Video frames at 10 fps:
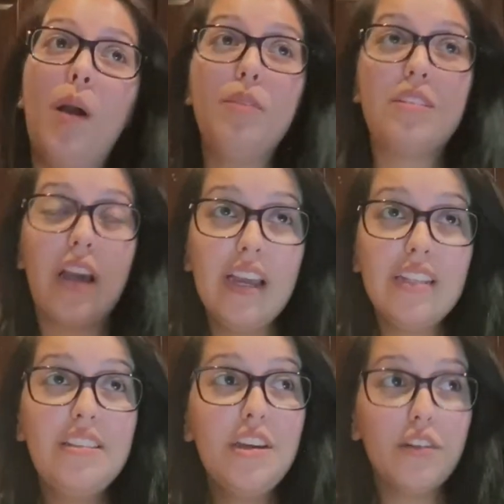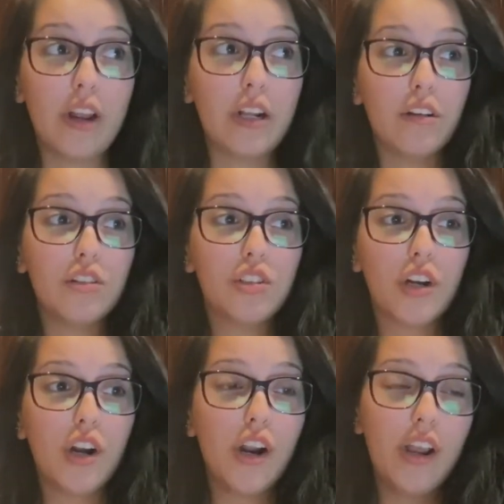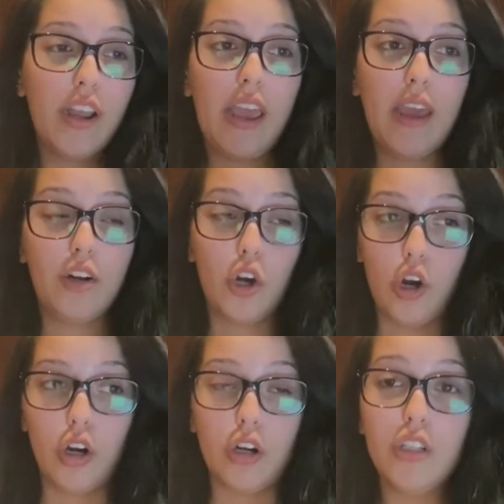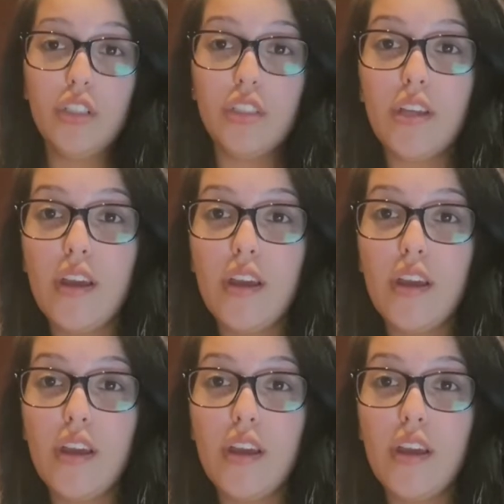besides the Incredicoaster and Cars,